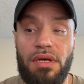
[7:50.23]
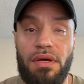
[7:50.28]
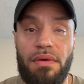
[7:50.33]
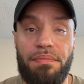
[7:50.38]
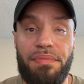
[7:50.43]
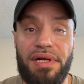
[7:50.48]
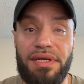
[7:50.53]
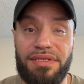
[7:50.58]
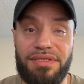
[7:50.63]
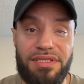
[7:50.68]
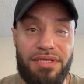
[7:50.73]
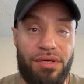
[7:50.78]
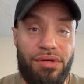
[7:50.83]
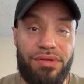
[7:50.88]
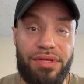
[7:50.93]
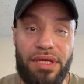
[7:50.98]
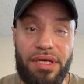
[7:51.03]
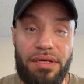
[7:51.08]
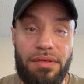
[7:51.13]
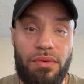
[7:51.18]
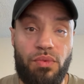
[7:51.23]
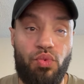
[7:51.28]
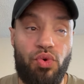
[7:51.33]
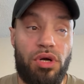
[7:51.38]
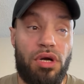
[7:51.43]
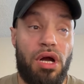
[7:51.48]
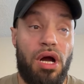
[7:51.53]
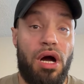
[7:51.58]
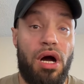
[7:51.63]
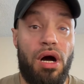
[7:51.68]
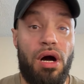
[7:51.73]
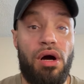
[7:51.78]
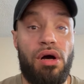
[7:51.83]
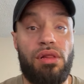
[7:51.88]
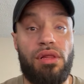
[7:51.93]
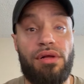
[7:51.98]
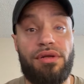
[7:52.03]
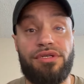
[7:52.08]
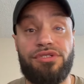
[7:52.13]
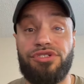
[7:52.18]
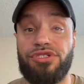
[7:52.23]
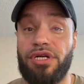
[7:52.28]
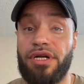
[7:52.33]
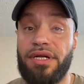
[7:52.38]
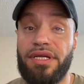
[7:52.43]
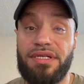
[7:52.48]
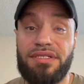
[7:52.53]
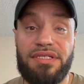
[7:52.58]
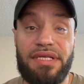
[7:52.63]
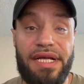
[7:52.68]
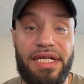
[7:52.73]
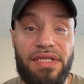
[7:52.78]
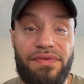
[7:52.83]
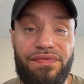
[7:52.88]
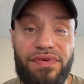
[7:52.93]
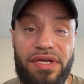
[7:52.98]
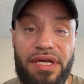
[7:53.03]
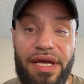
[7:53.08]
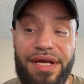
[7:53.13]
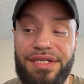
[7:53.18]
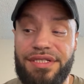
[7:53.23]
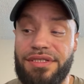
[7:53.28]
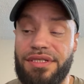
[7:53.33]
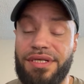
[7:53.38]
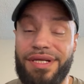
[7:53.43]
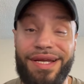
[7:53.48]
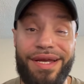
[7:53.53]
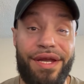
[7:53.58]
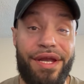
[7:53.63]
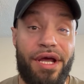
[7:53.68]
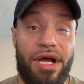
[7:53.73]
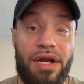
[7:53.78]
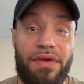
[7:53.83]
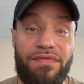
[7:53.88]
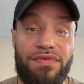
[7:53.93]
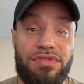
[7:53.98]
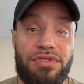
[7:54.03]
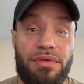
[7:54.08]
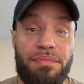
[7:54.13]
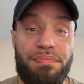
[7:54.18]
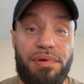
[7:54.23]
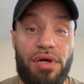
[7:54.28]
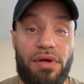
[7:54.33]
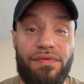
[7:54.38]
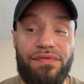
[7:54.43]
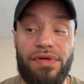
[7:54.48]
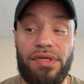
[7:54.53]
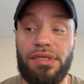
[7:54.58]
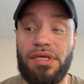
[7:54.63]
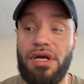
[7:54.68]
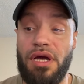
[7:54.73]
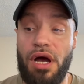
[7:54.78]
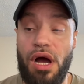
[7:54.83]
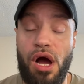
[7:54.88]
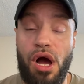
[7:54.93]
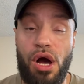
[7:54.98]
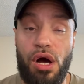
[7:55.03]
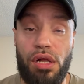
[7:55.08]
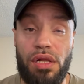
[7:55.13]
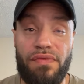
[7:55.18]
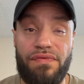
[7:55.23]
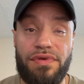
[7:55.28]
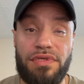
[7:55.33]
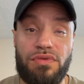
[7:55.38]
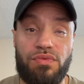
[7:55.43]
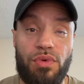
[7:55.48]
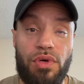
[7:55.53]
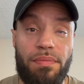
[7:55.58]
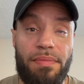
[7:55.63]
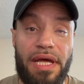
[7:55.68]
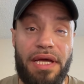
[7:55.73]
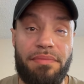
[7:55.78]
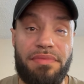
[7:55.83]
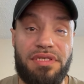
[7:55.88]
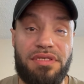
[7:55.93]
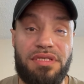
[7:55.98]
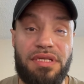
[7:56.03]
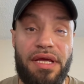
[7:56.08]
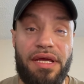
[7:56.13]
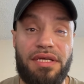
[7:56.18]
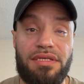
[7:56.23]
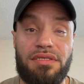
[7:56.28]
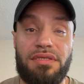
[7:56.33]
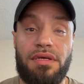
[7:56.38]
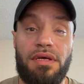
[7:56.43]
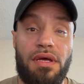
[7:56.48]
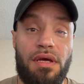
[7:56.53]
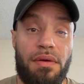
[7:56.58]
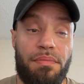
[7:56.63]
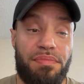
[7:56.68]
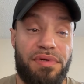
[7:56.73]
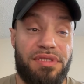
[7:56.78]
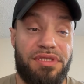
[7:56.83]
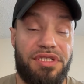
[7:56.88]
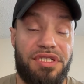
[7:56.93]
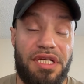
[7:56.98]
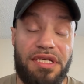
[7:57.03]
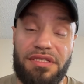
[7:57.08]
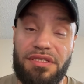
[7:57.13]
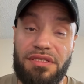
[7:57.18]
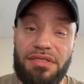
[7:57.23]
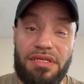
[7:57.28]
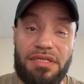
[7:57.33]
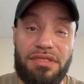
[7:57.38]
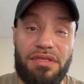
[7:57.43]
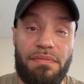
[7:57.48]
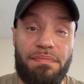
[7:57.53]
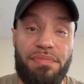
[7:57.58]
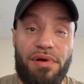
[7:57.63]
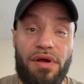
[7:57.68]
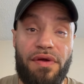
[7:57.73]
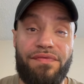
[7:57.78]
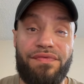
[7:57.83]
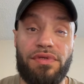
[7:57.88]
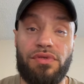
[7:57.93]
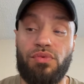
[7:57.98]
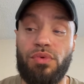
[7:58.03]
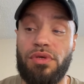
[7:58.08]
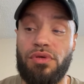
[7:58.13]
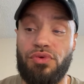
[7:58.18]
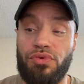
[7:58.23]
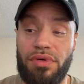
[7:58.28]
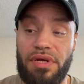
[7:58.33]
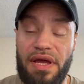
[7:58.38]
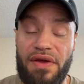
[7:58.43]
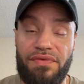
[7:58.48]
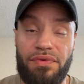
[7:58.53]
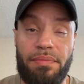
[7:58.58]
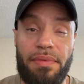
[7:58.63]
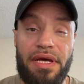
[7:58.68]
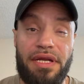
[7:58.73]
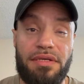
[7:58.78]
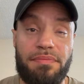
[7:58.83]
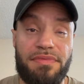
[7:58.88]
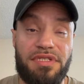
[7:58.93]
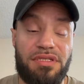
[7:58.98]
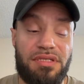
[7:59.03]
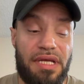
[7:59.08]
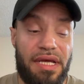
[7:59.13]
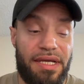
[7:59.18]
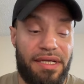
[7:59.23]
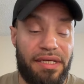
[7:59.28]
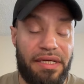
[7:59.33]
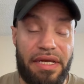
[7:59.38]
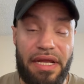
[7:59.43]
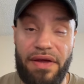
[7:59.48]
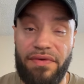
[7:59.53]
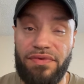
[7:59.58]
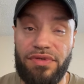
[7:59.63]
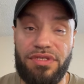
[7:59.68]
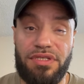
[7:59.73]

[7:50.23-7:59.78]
But until then, we're all on a journey of sanctification. None of us are perfect. All of us will make mistakes. But Jesus is the perfect one who never made a mistake, never